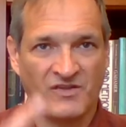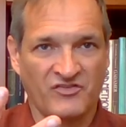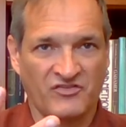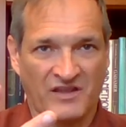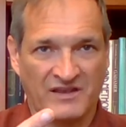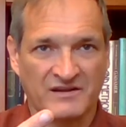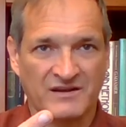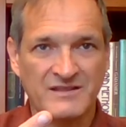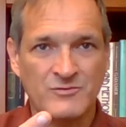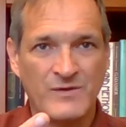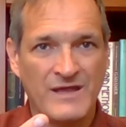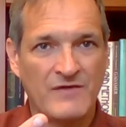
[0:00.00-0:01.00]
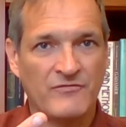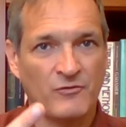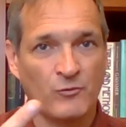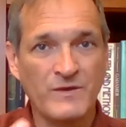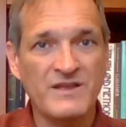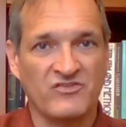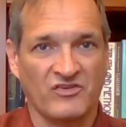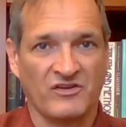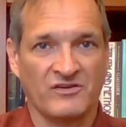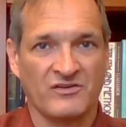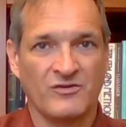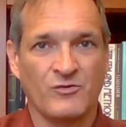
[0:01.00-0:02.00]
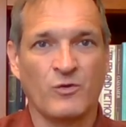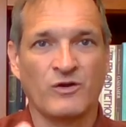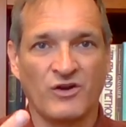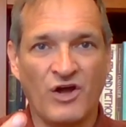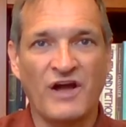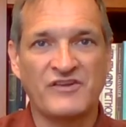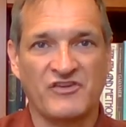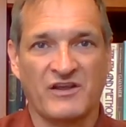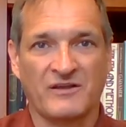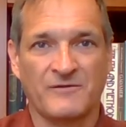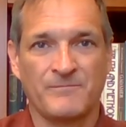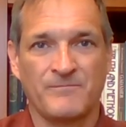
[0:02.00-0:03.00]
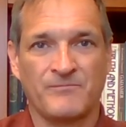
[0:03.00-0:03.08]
Secondly, we have reason or logic.